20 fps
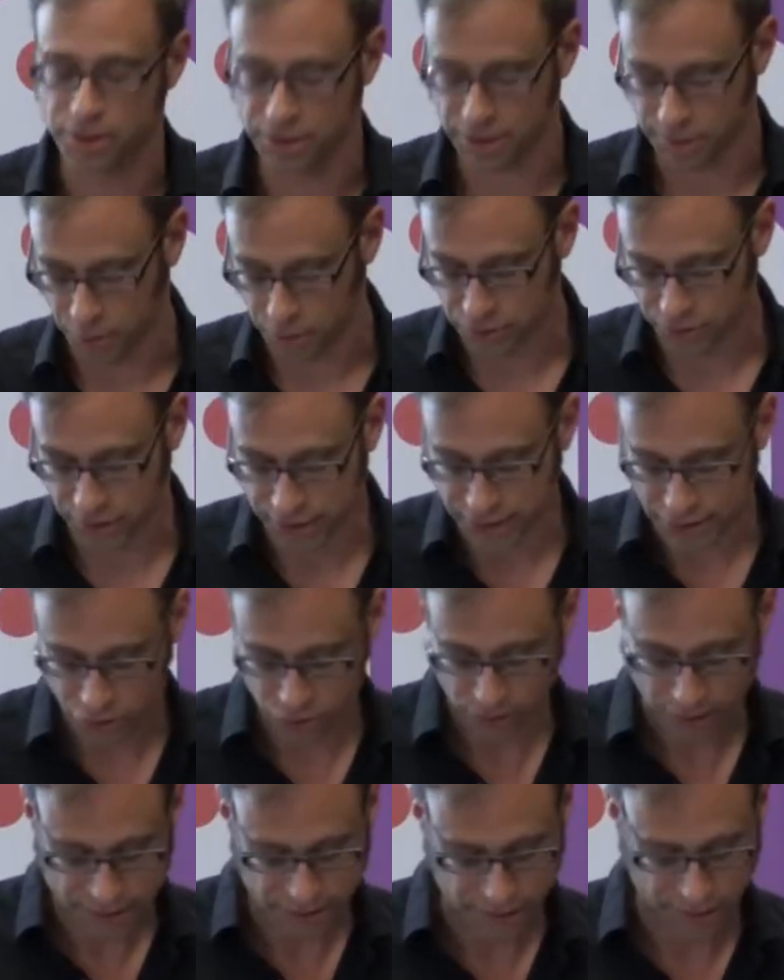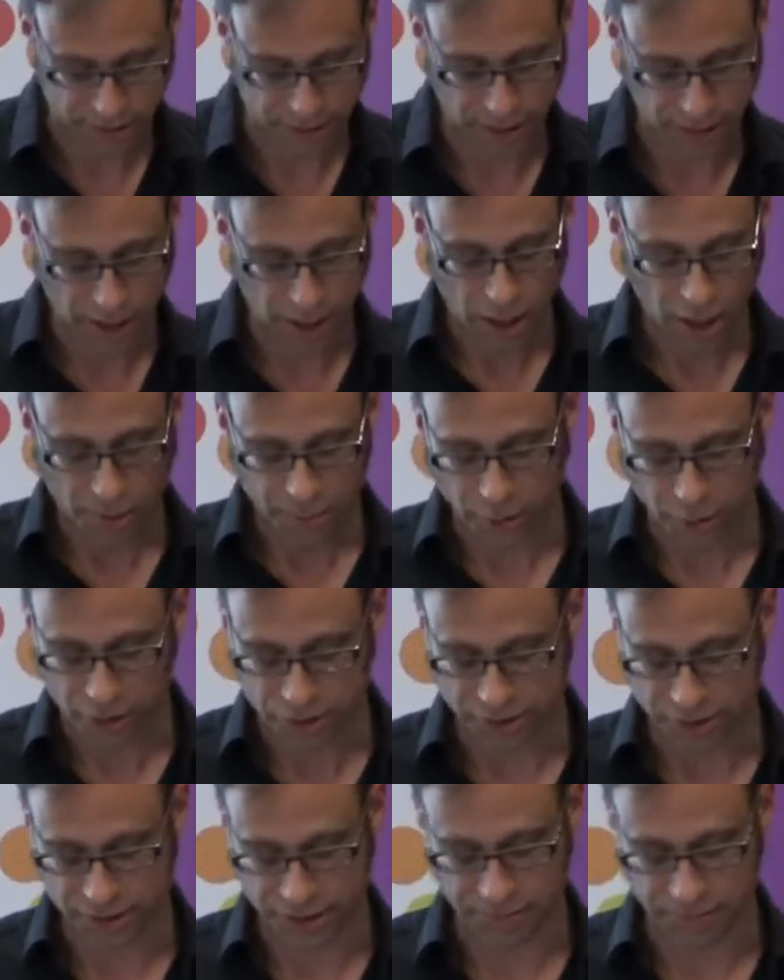amongst the least trusted
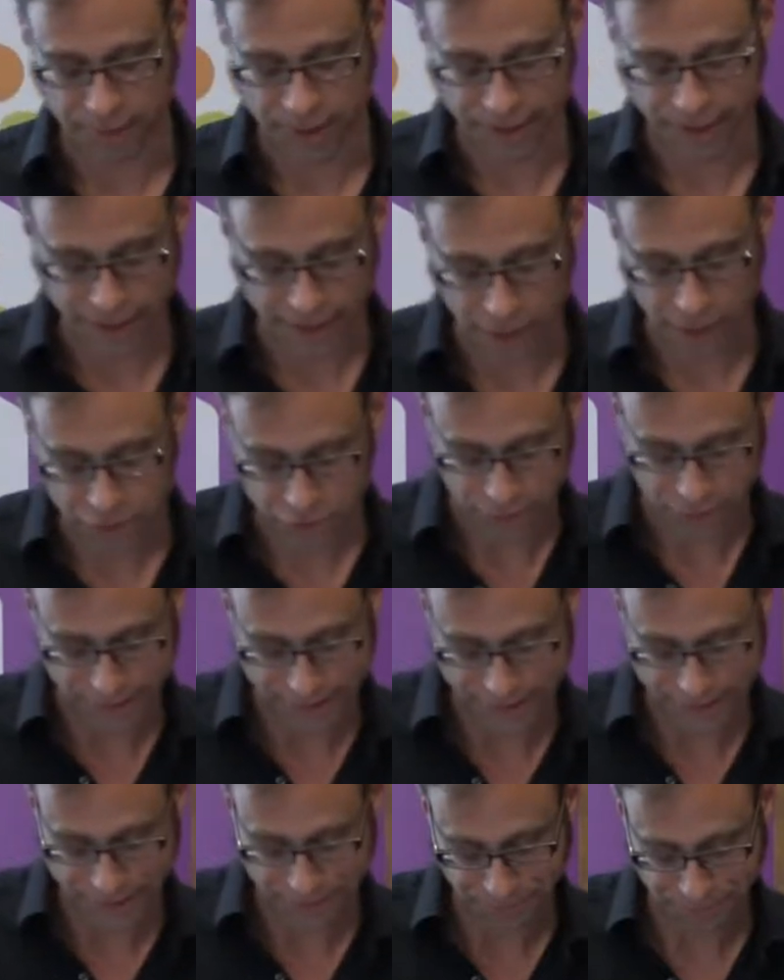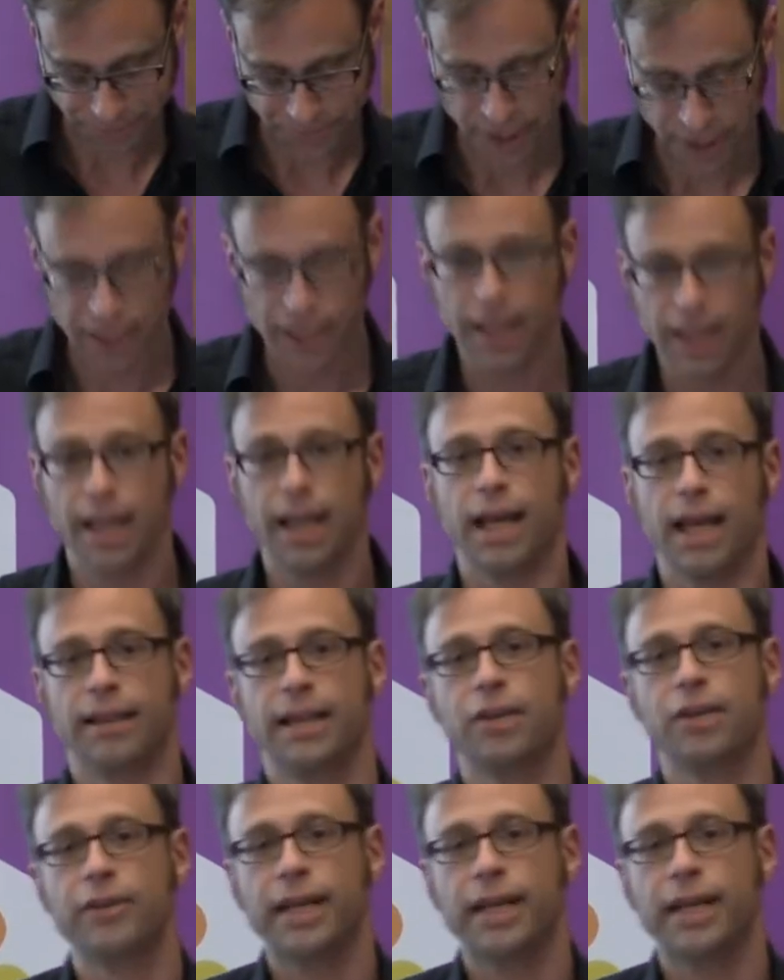persons in many countries. And that